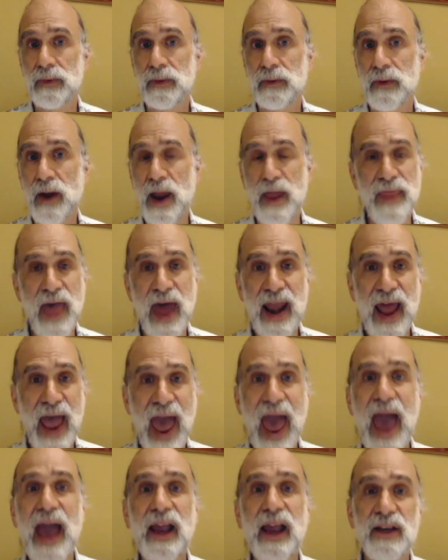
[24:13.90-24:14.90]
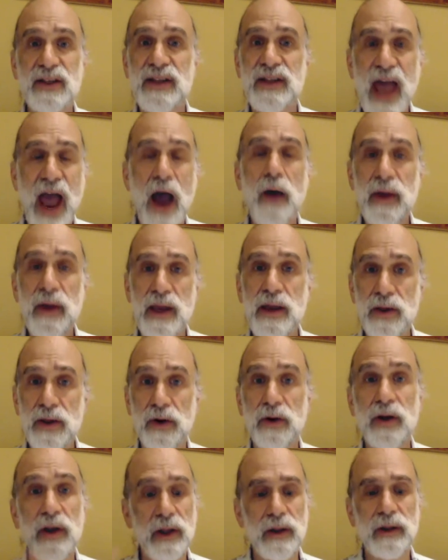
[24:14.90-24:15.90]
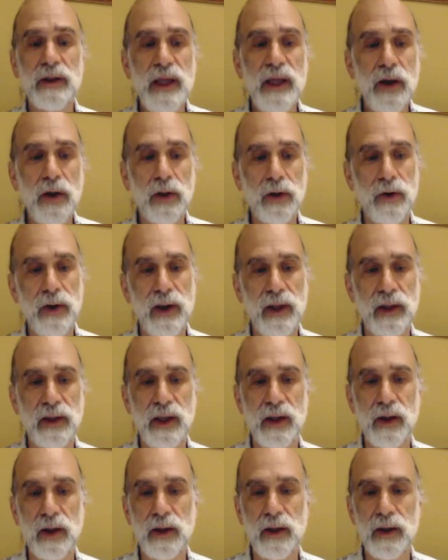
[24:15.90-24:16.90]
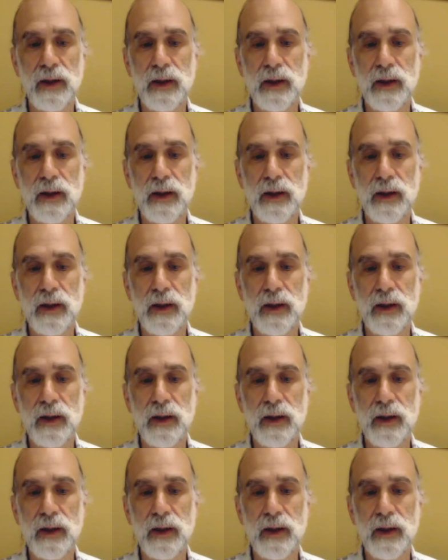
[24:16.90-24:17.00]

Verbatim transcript: And that hack is now either legal or illegal.